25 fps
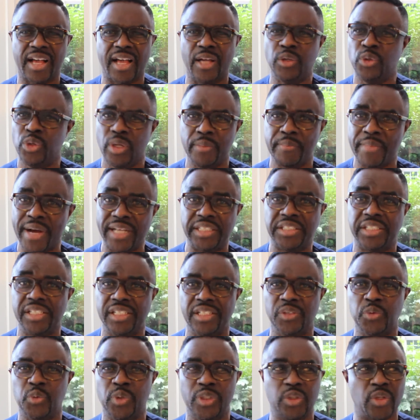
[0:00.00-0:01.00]
Can you
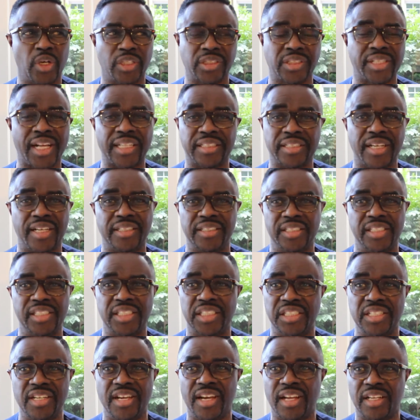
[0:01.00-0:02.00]
imagine? We just started
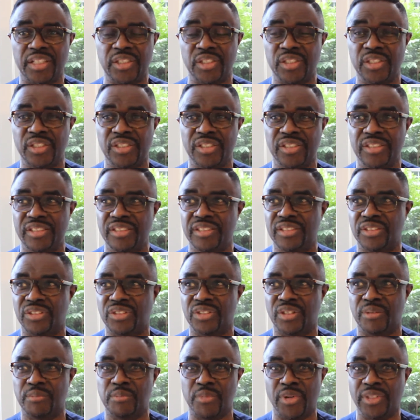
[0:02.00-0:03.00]
this year
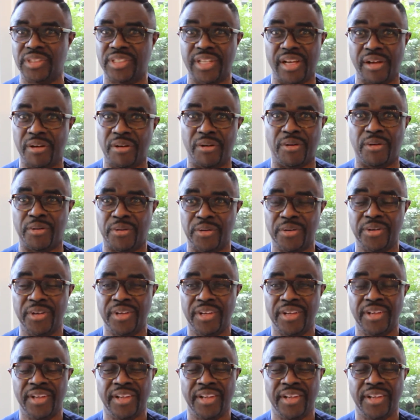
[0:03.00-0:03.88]
some months ago,